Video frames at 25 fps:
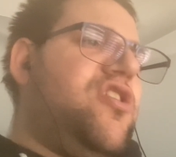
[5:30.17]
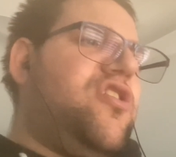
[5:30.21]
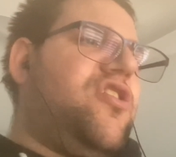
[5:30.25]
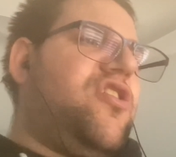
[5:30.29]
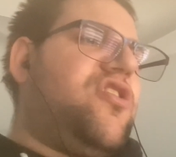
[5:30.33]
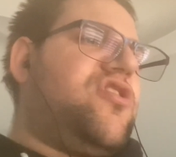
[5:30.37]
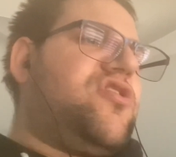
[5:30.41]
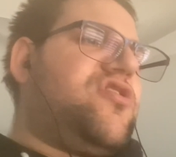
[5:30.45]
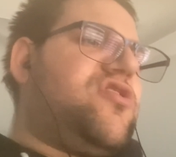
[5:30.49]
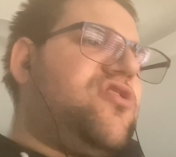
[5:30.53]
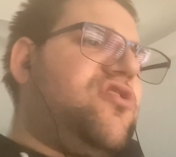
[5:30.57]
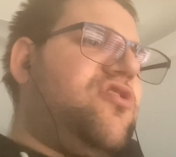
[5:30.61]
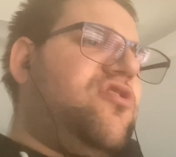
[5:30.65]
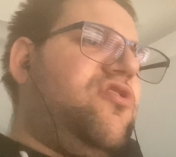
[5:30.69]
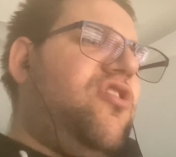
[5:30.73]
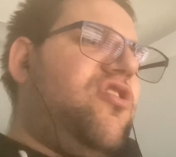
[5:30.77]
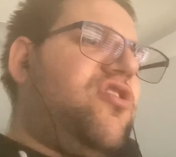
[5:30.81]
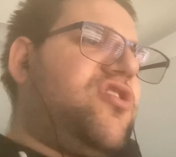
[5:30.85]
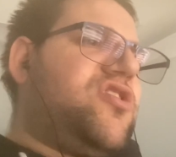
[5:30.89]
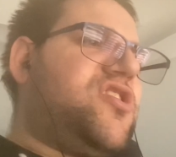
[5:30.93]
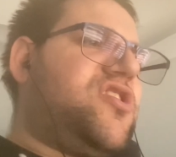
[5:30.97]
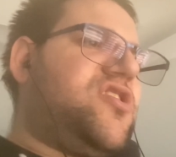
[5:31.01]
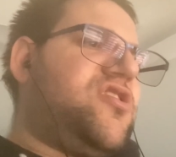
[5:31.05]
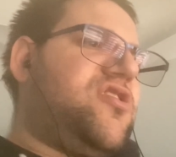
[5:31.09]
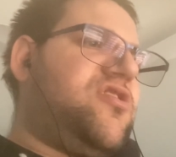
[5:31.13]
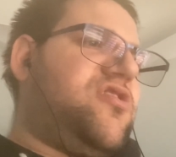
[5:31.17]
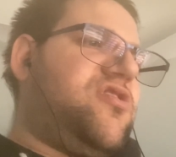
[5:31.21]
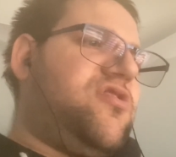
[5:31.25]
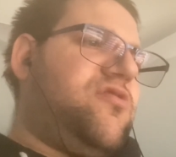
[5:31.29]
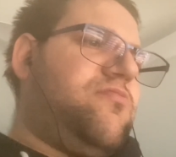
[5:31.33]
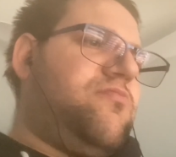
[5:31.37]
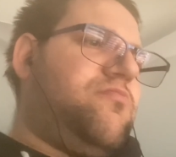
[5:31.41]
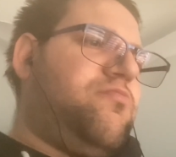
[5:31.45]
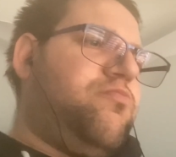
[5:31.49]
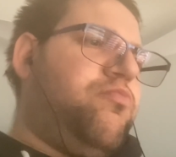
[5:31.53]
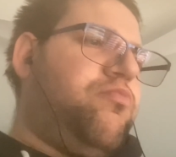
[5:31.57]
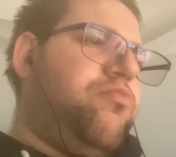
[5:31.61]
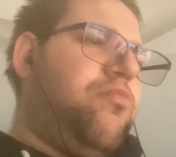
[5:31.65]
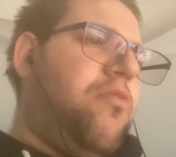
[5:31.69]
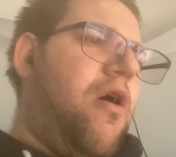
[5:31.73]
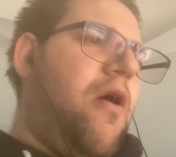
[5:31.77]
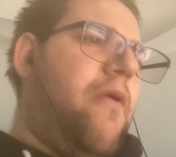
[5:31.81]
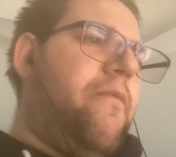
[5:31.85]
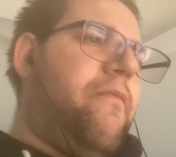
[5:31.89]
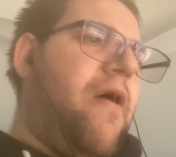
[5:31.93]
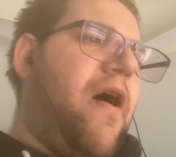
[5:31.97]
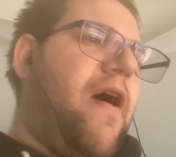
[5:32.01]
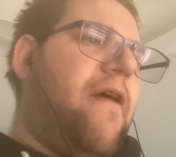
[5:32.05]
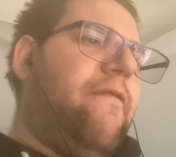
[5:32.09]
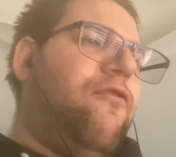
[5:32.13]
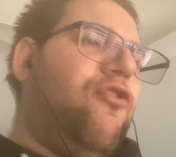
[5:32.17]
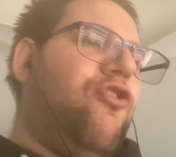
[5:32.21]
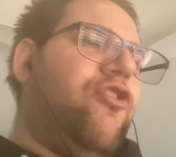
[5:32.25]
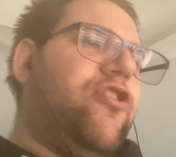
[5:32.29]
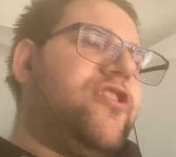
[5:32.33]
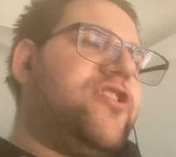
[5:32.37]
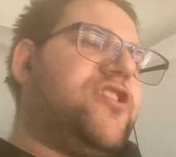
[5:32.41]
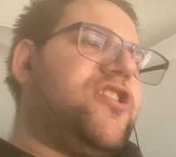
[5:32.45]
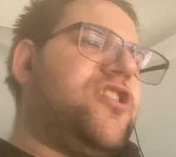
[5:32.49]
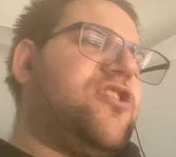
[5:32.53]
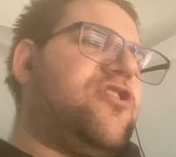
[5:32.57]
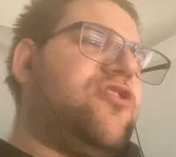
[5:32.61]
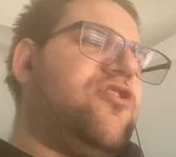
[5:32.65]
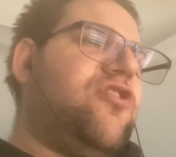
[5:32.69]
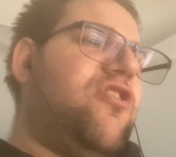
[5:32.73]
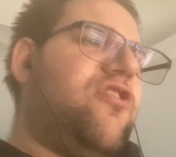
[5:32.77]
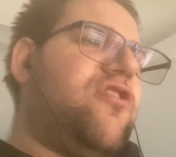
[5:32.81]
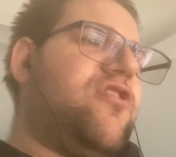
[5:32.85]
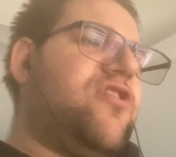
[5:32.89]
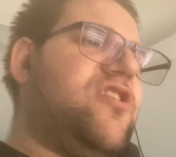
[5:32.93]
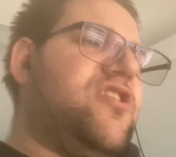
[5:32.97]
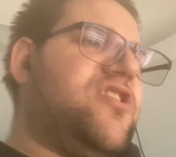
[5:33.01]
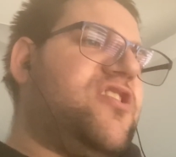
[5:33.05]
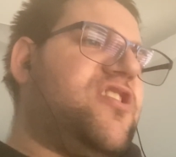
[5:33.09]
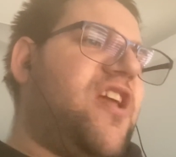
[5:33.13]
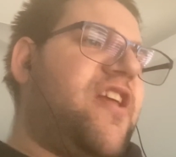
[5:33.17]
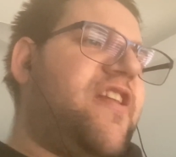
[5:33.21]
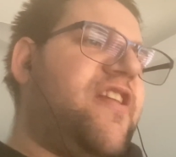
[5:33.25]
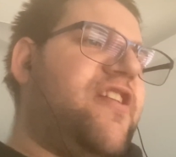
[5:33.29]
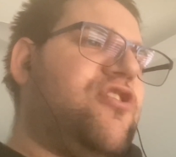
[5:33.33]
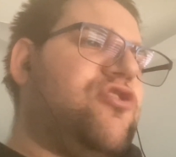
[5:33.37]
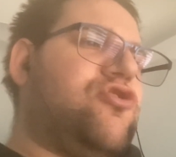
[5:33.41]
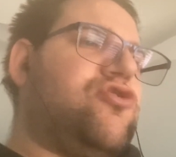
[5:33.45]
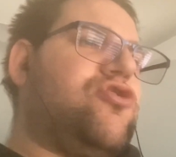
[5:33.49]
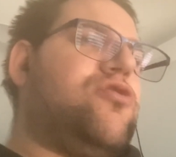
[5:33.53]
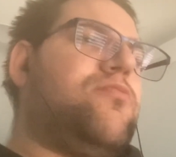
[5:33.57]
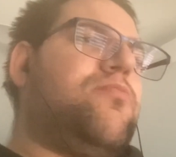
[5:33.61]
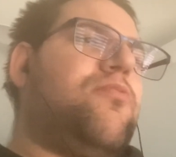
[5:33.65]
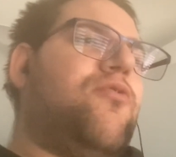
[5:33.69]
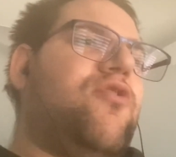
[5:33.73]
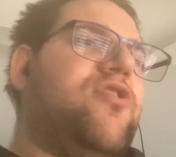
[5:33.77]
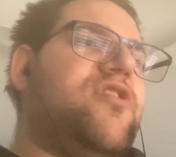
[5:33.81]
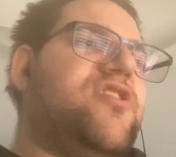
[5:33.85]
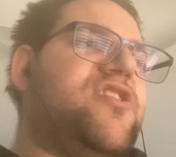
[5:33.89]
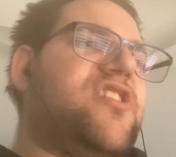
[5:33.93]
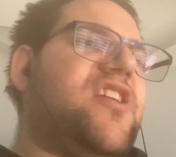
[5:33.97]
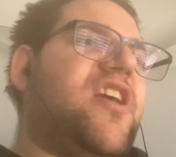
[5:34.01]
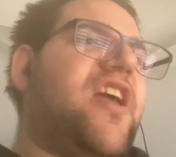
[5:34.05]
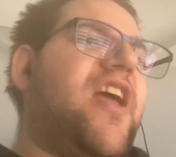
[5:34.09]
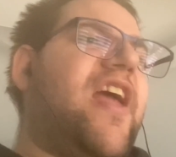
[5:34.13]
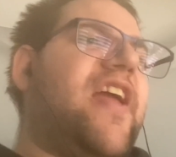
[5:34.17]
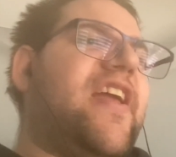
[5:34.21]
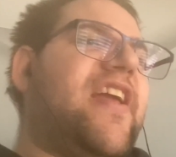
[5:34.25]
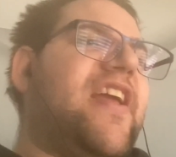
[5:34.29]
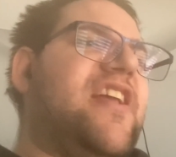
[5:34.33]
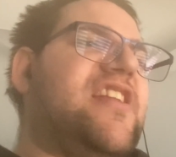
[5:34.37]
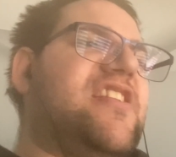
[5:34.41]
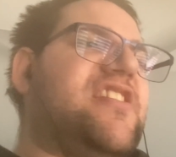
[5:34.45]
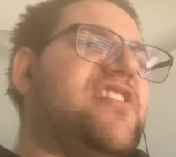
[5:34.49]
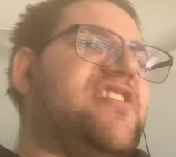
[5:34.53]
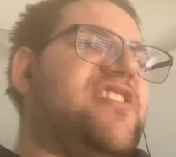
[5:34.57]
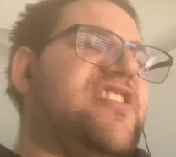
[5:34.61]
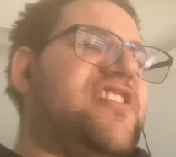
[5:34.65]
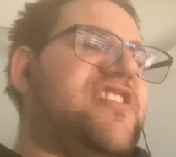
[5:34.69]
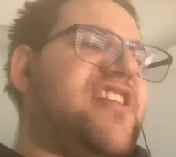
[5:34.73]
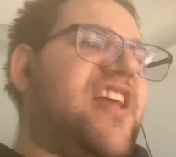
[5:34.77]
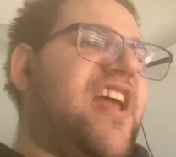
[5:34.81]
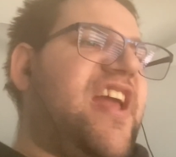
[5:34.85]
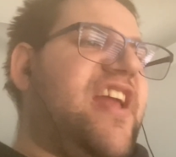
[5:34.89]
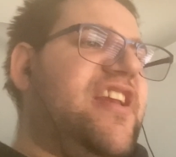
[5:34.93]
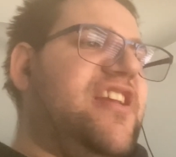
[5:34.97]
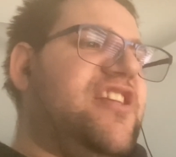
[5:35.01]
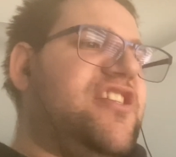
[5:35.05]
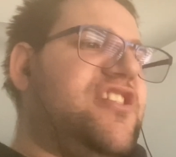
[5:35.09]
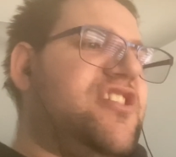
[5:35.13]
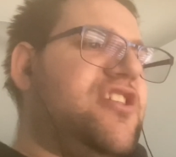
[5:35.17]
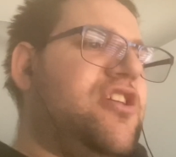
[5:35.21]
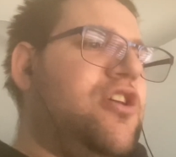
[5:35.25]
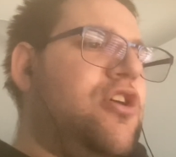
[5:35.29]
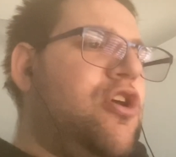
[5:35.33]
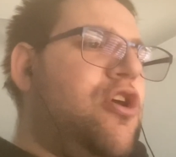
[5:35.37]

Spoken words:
They also lost by a point to Dockers and then 2 points against the Saints.